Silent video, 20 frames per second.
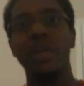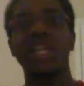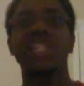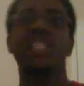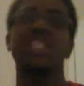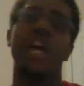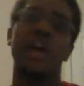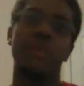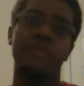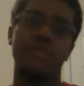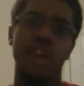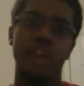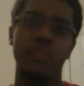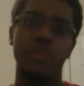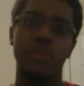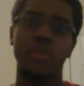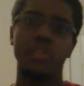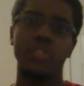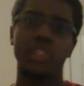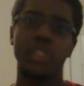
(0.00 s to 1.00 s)
my top
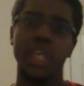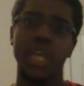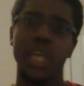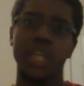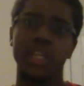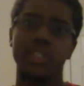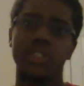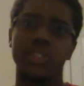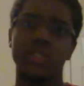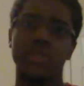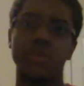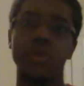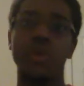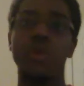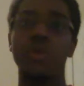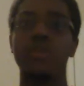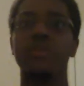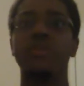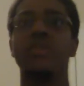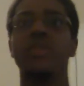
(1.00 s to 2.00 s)
5 worst decks.
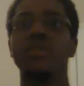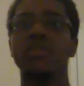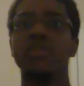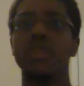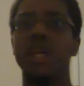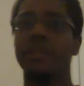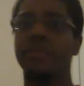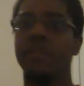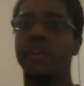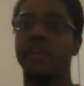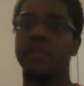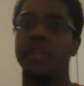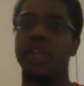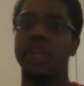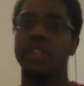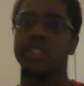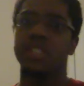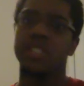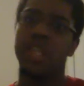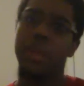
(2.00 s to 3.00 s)
Well, top 5
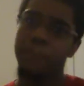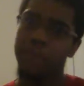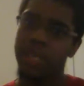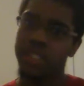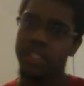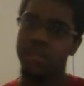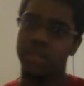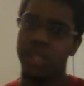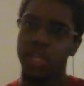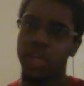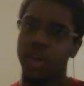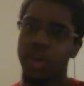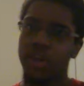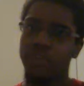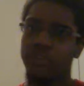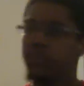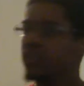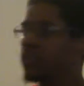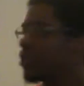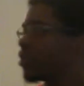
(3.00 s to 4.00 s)
decks that piss me off.
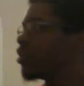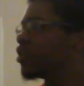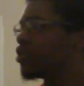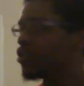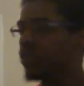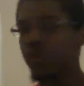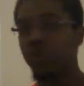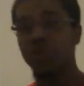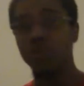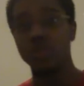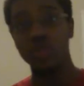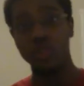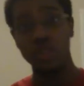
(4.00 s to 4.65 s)
So